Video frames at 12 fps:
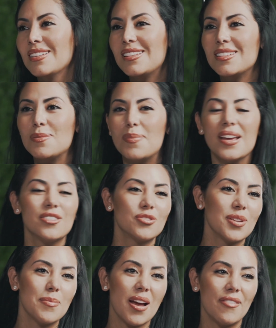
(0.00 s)
this big
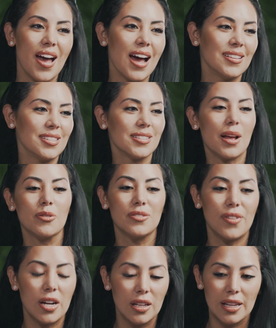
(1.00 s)
dream I've had since I was
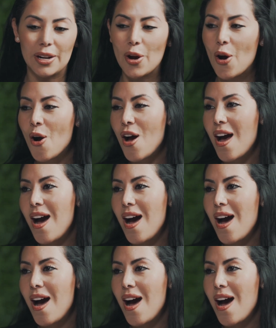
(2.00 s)
very little.